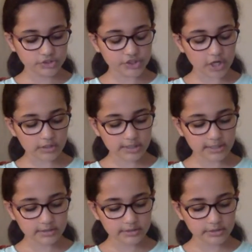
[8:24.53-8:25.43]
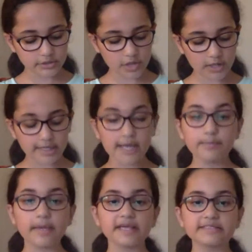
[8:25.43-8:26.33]
Charlotte, your Aunt
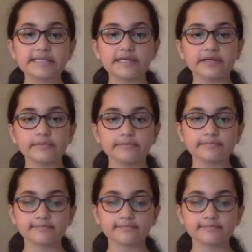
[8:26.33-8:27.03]
Edme is here.